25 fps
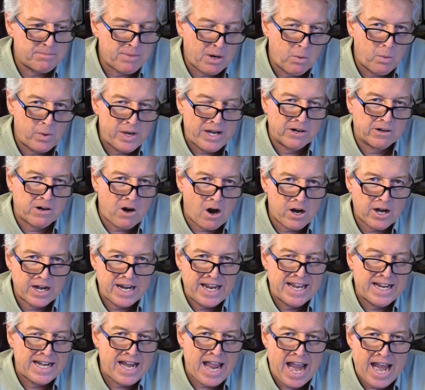But we are
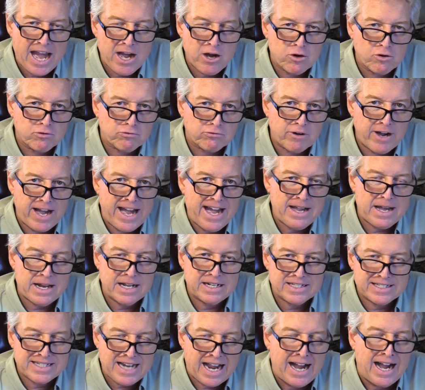in a
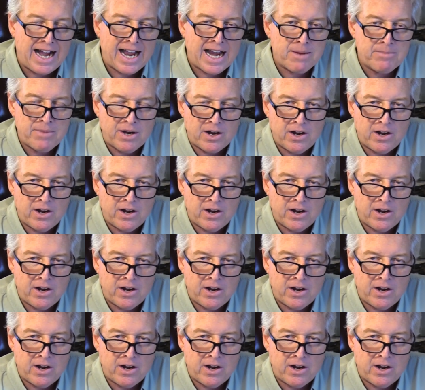great time